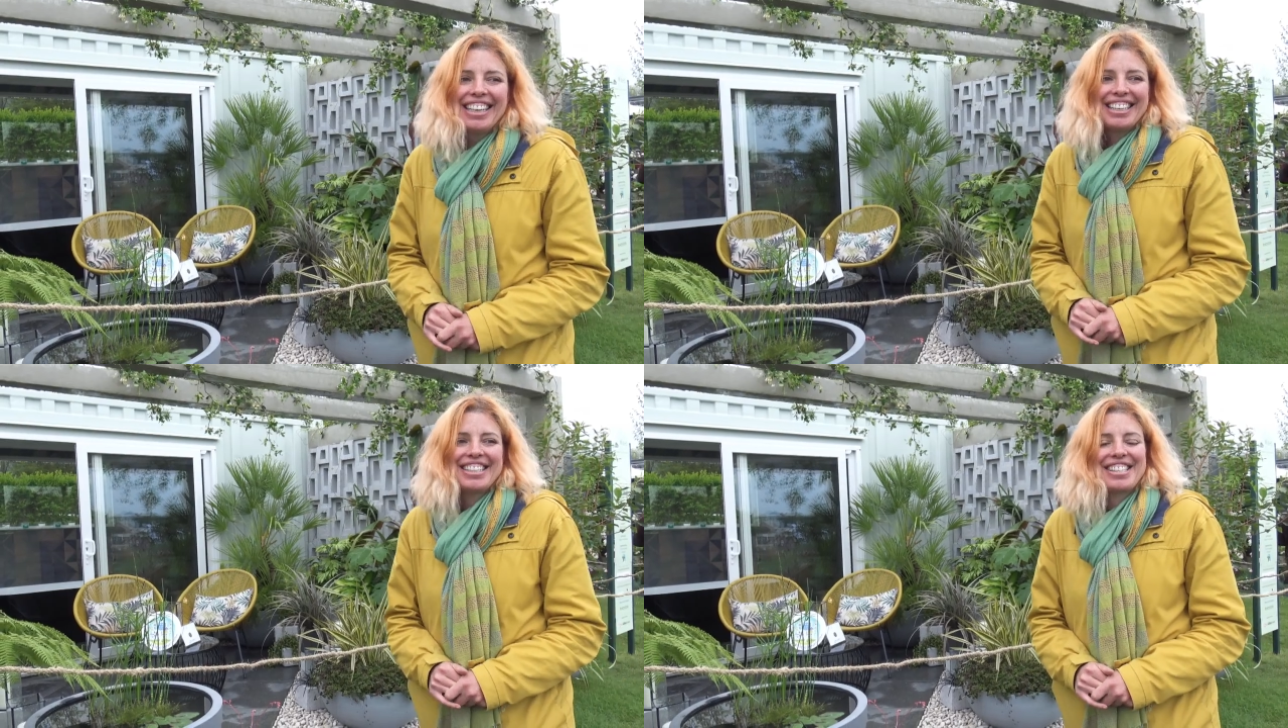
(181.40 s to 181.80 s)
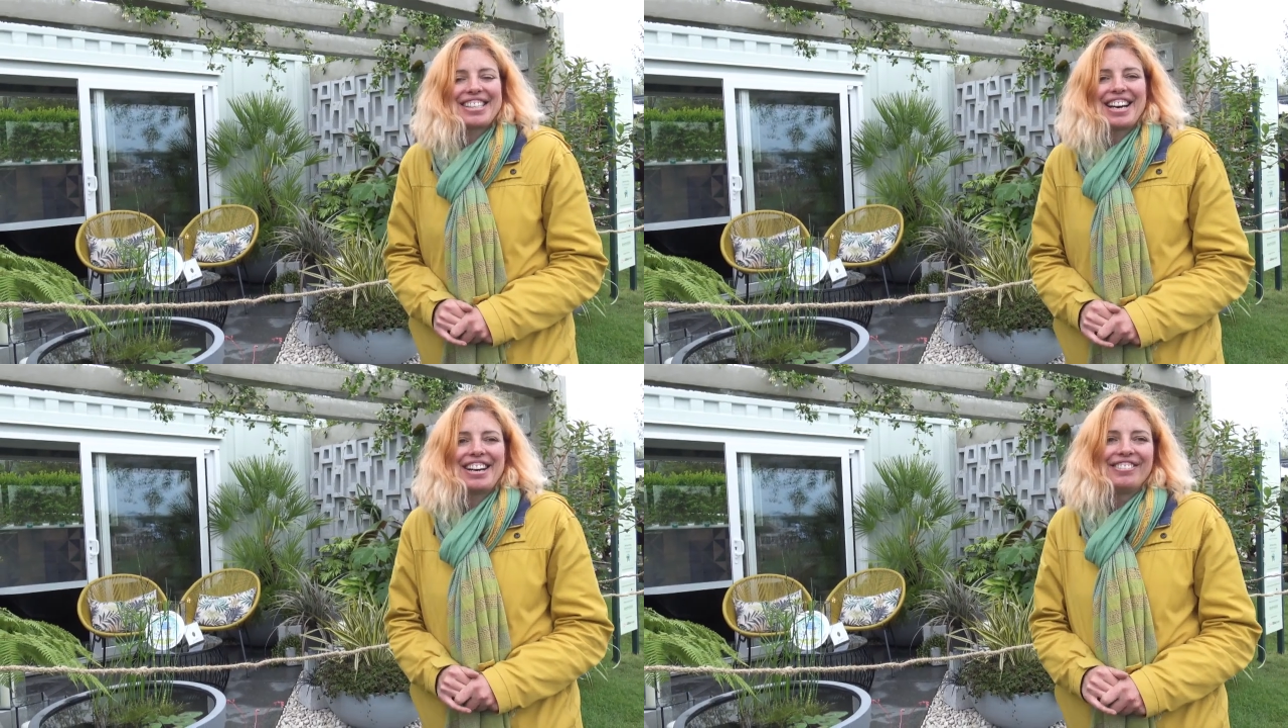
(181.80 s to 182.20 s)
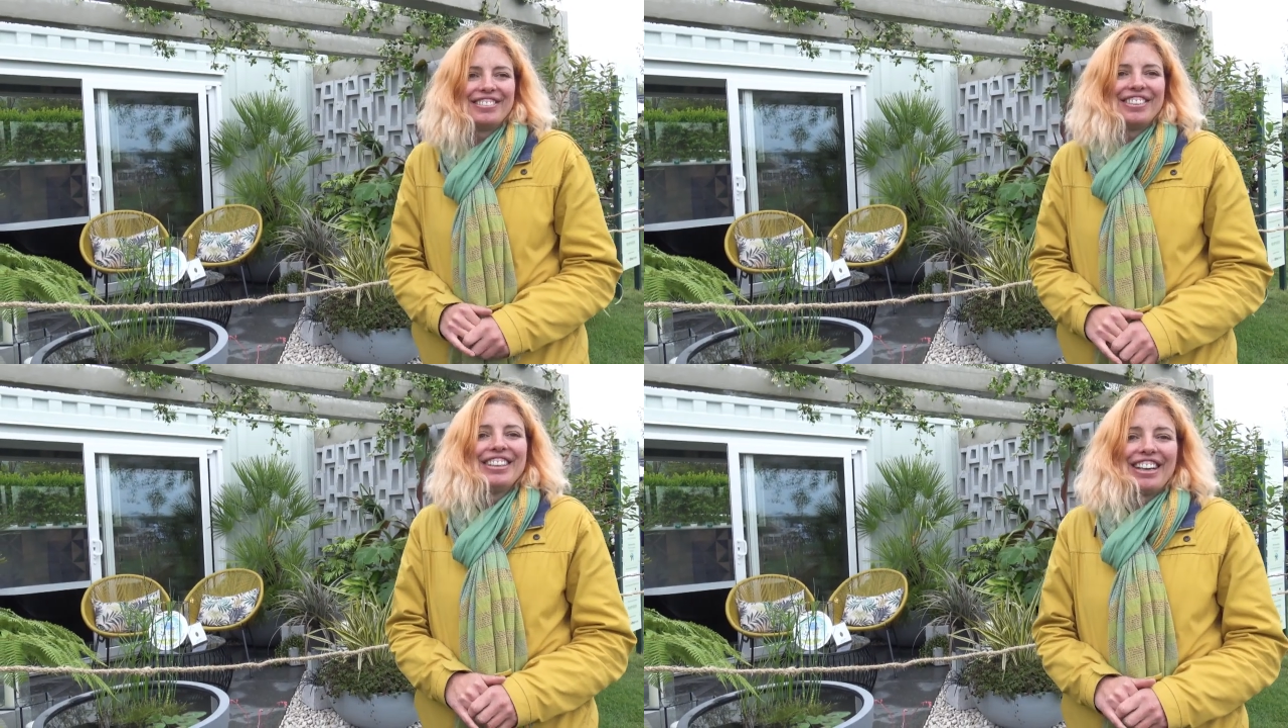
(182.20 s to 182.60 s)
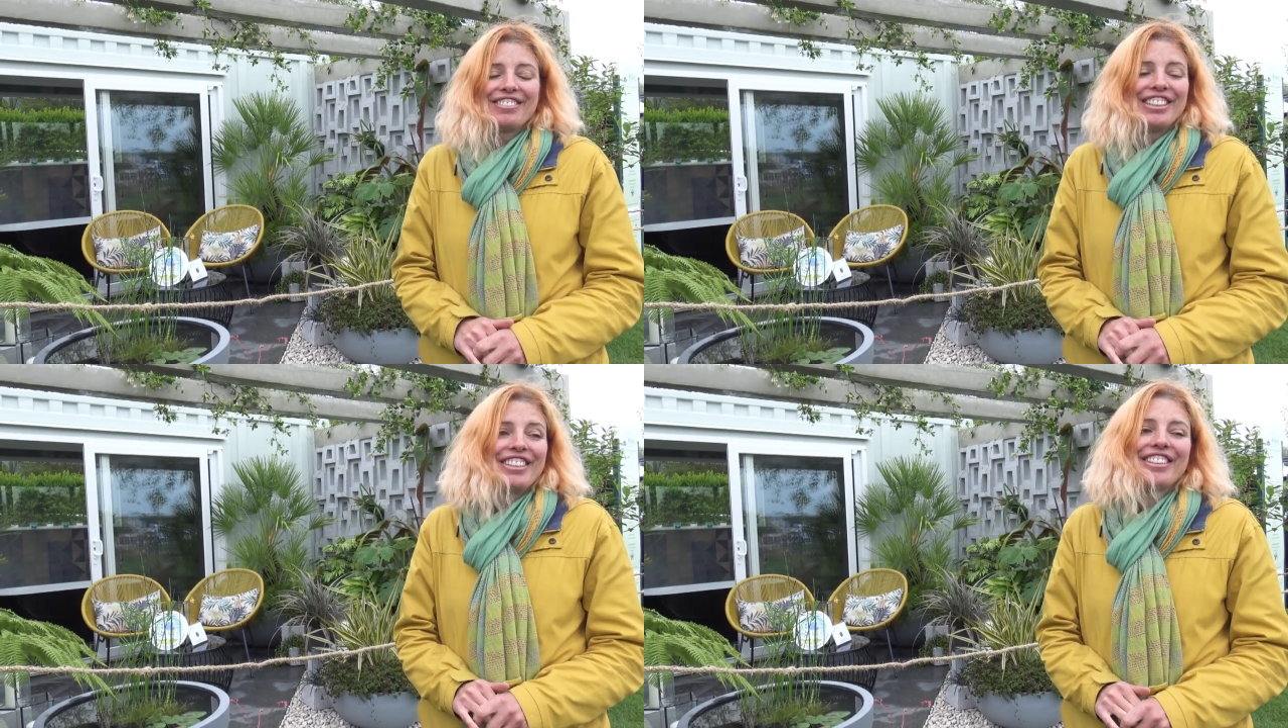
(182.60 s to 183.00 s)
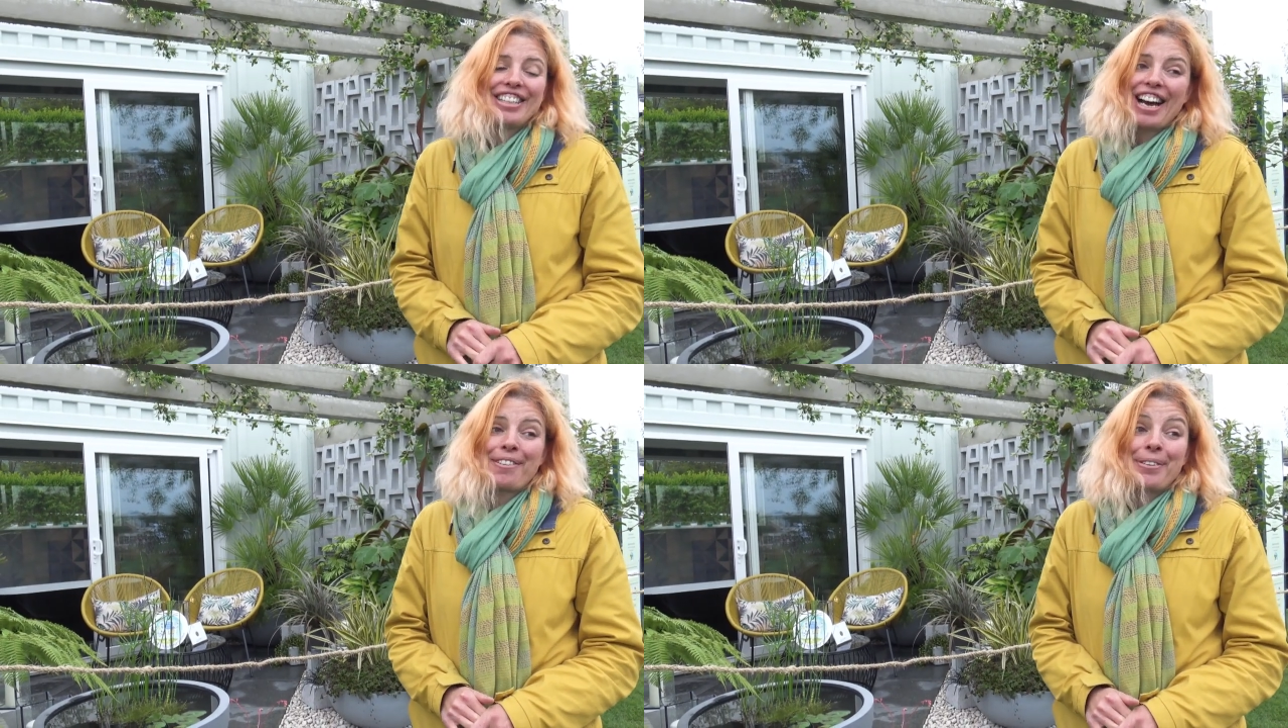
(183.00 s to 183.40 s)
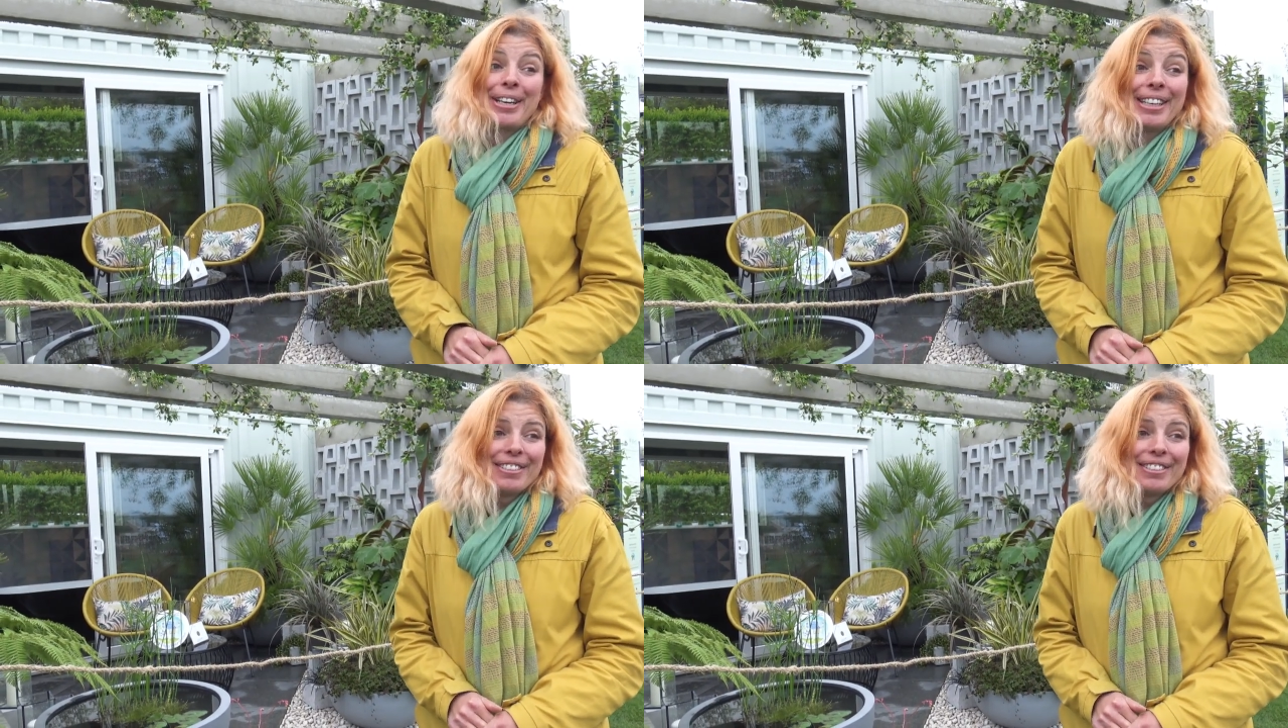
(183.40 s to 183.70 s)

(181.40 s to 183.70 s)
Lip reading: It's I'm really happy,